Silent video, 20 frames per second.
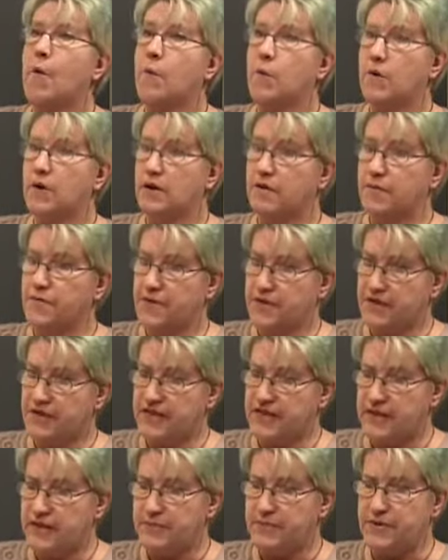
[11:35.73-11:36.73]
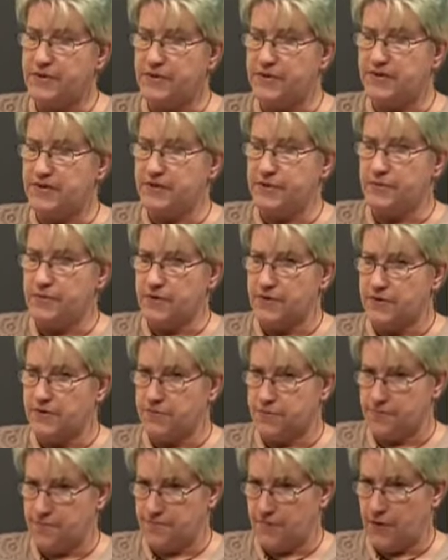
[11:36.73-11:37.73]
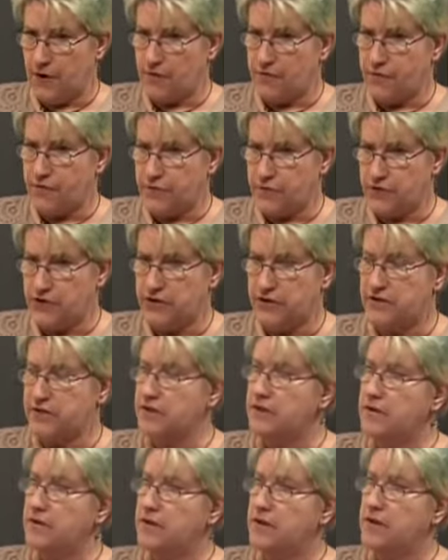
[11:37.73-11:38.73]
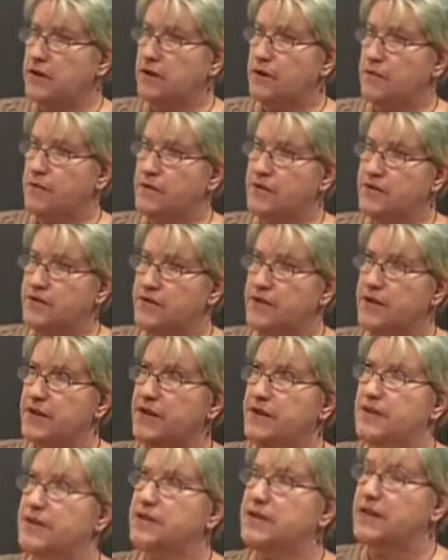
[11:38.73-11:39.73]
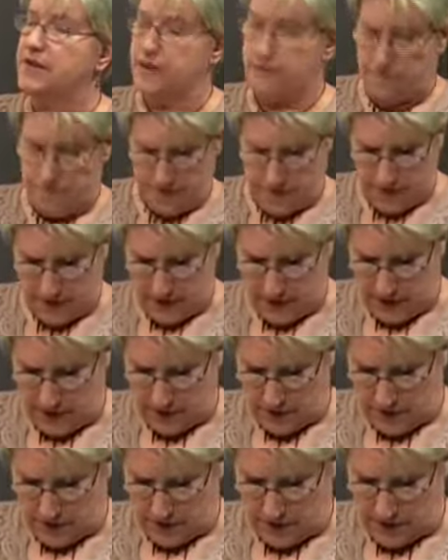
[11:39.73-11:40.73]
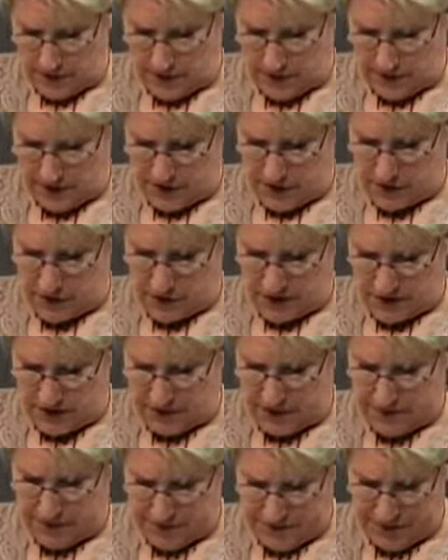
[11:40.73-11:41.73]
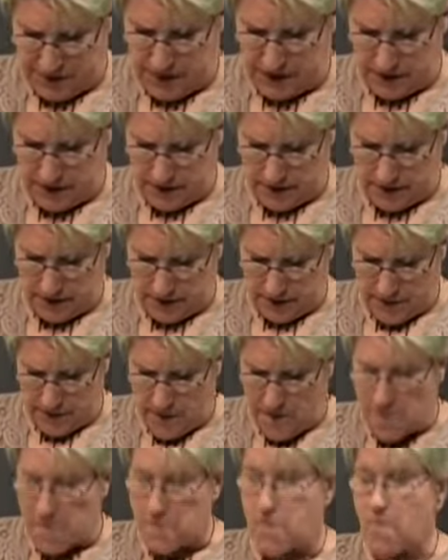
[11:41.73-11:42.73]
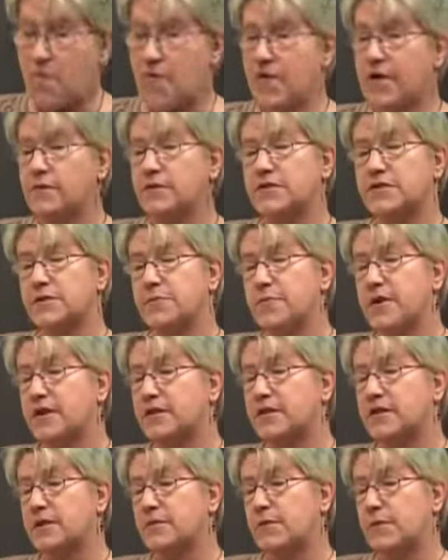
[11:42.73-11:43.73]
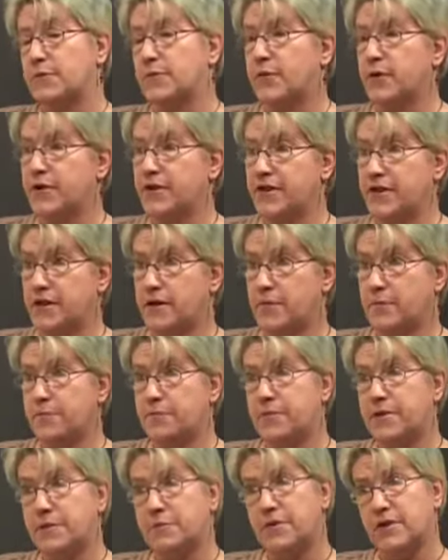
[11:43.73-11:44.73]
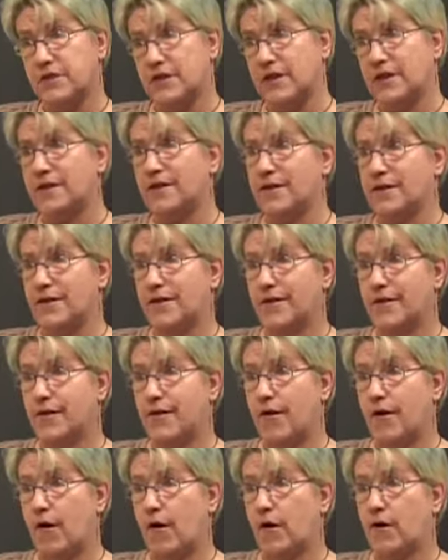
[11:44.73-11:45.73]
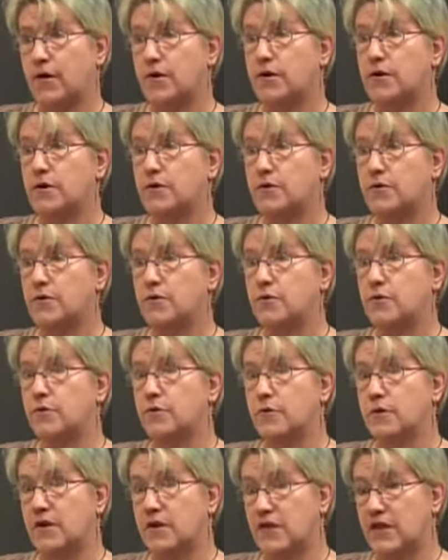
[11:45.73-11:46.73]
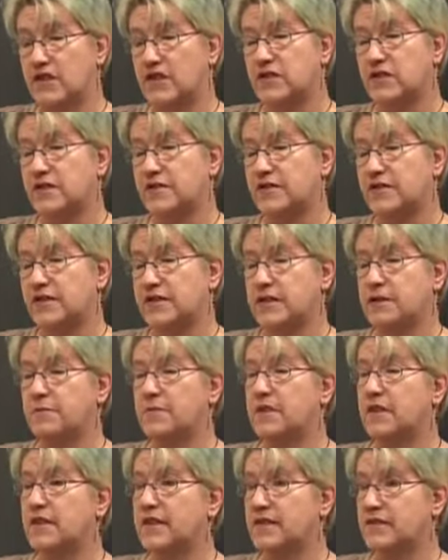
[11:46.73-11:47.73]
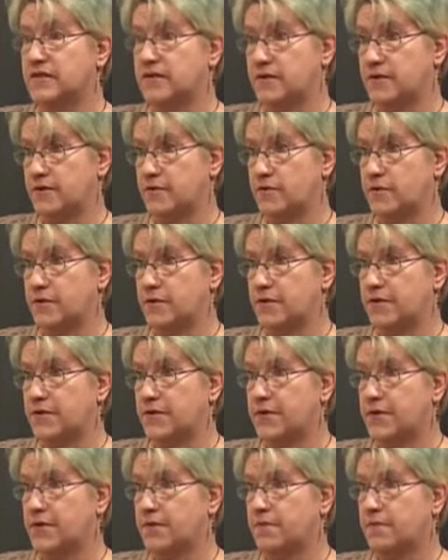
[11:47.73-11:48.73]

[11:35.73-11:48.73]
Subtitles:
One of the examples that was unfortunate was that also in 2015, there was a part-time employee at People Inc. who allegedly molested one of the